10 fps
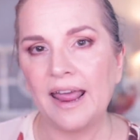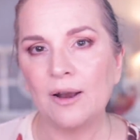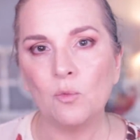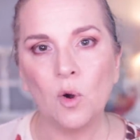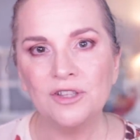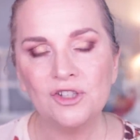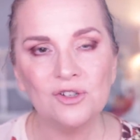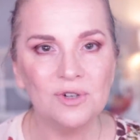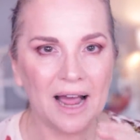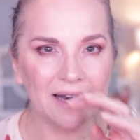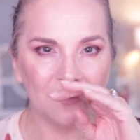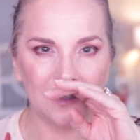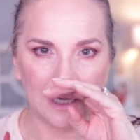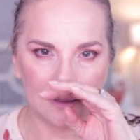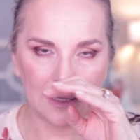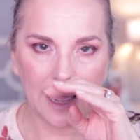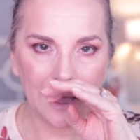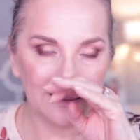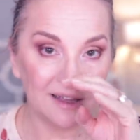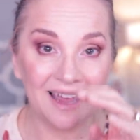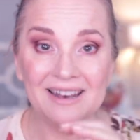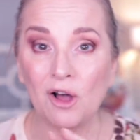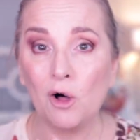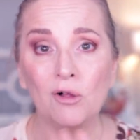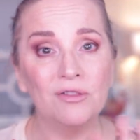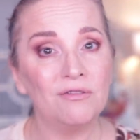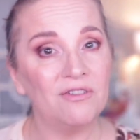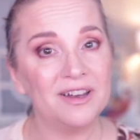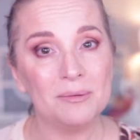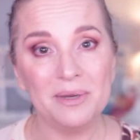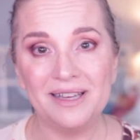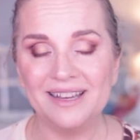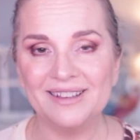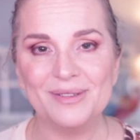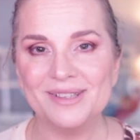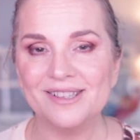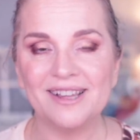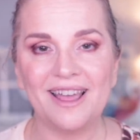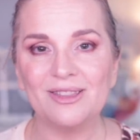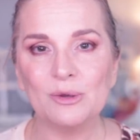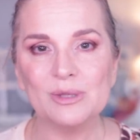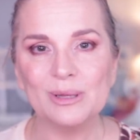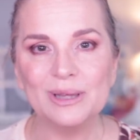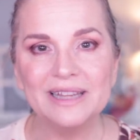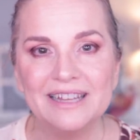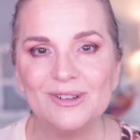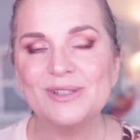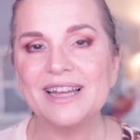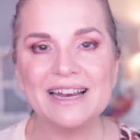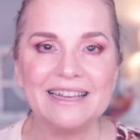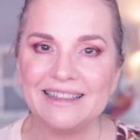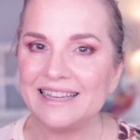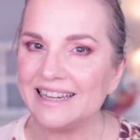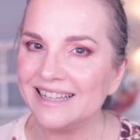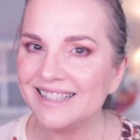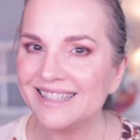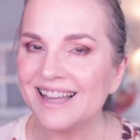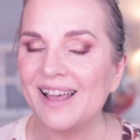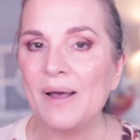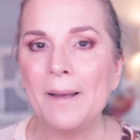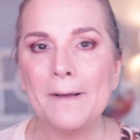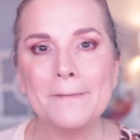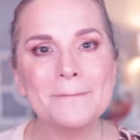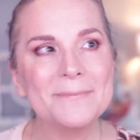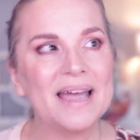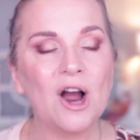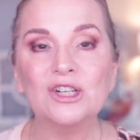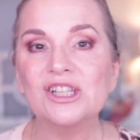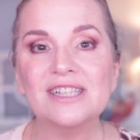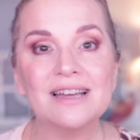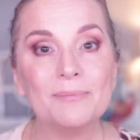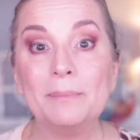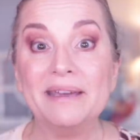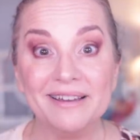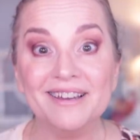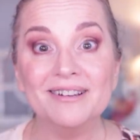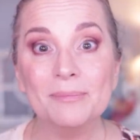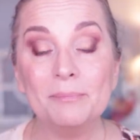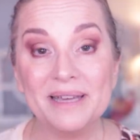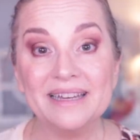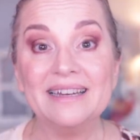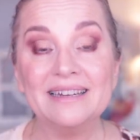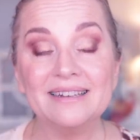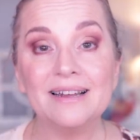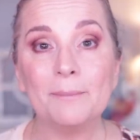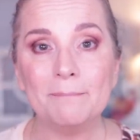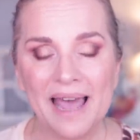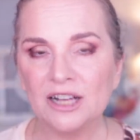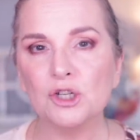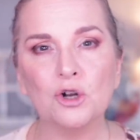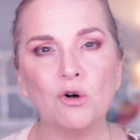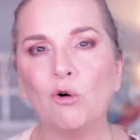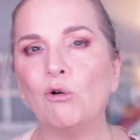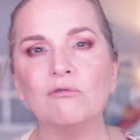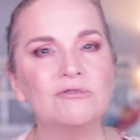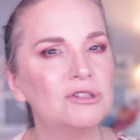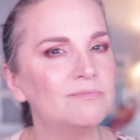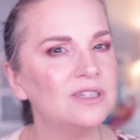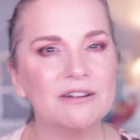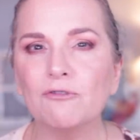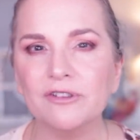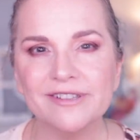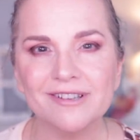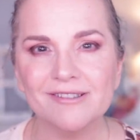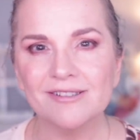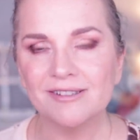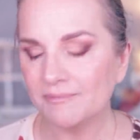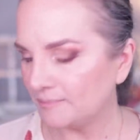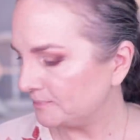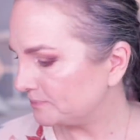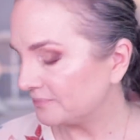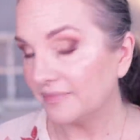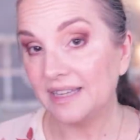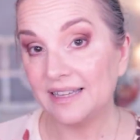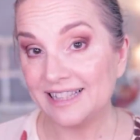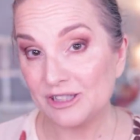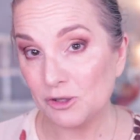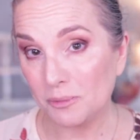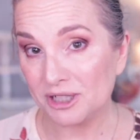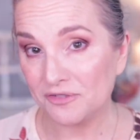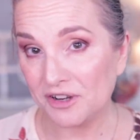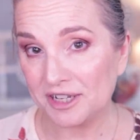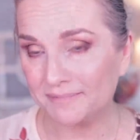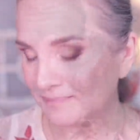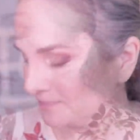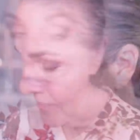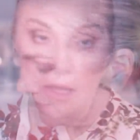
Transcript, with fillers: And once you kind of get that, then all the fun begins and those little tiny things are just big, big magical differences. It's so much fun.